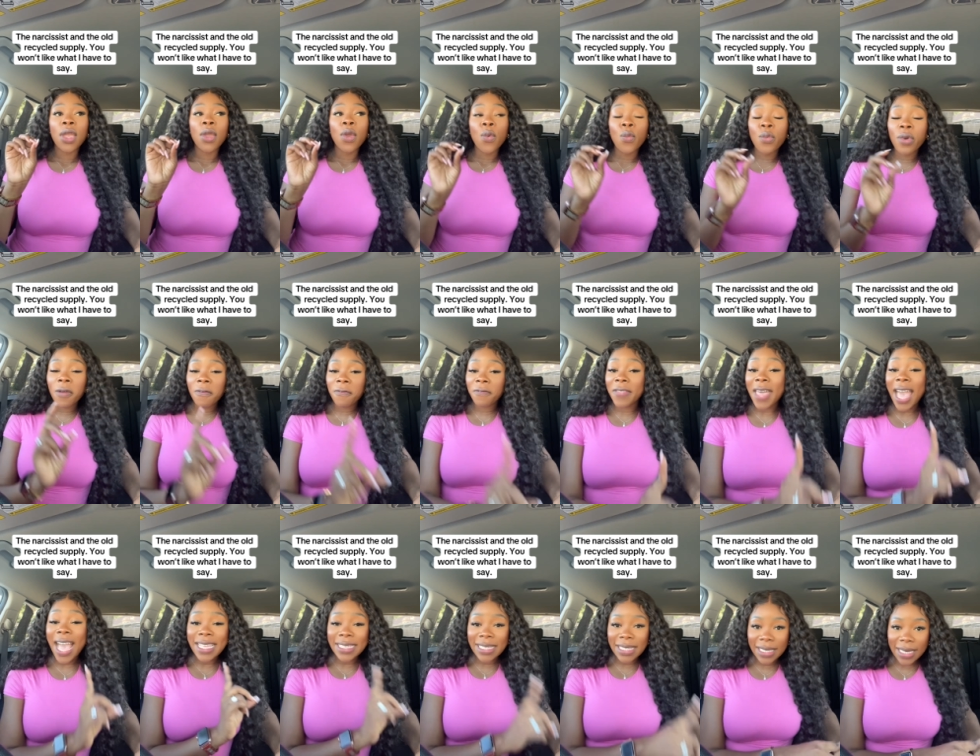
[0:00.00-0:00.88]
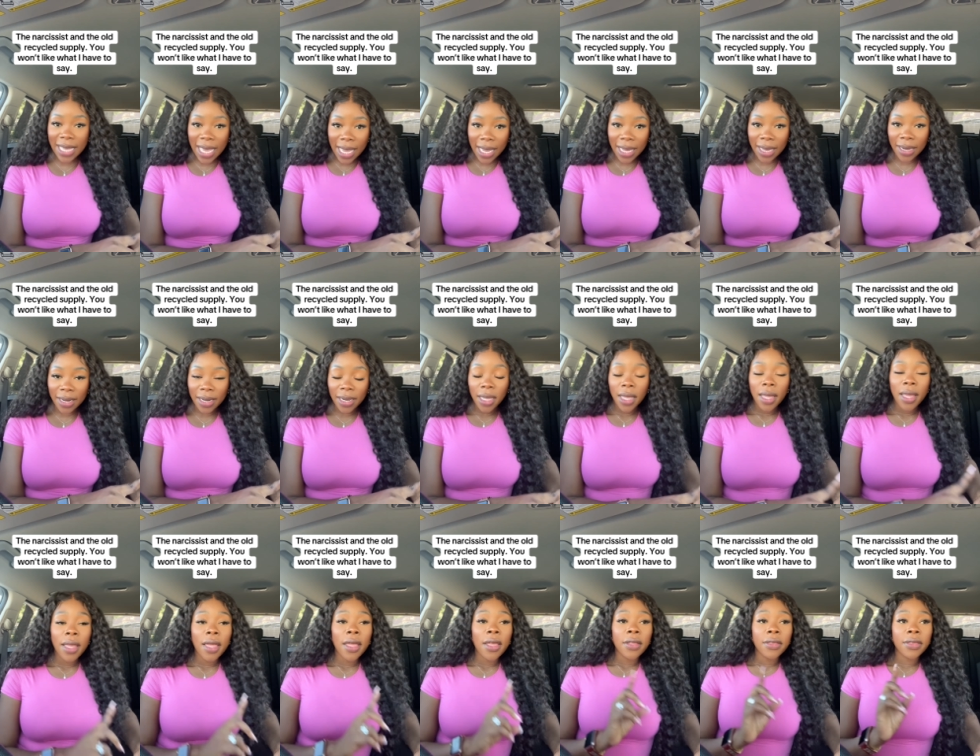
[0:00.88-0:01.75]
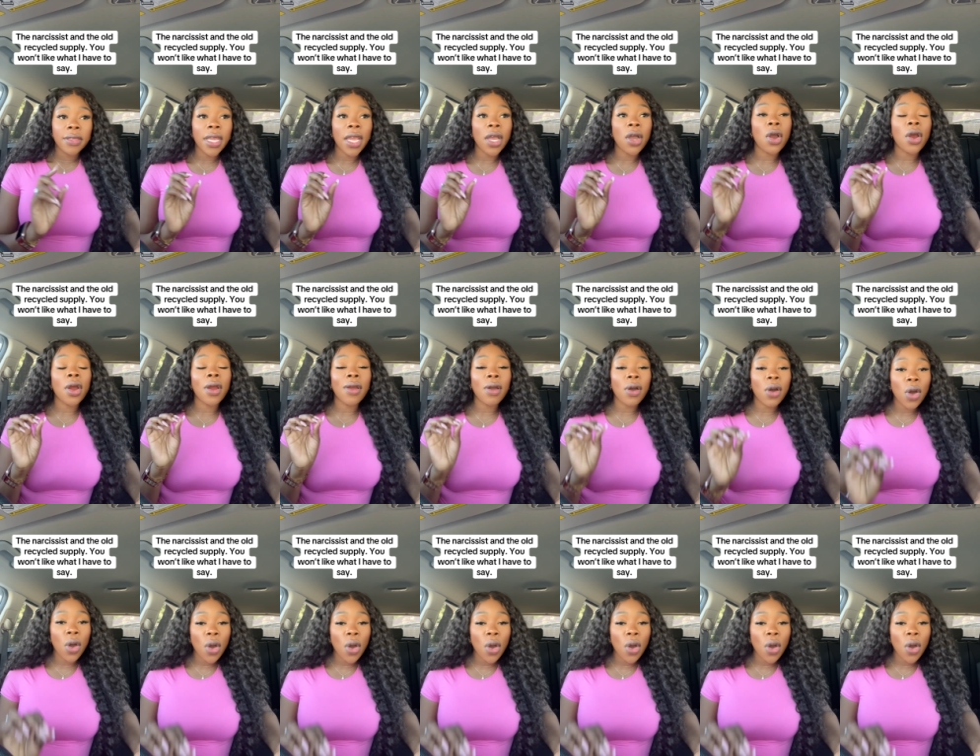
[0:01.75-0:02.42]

with that said, there are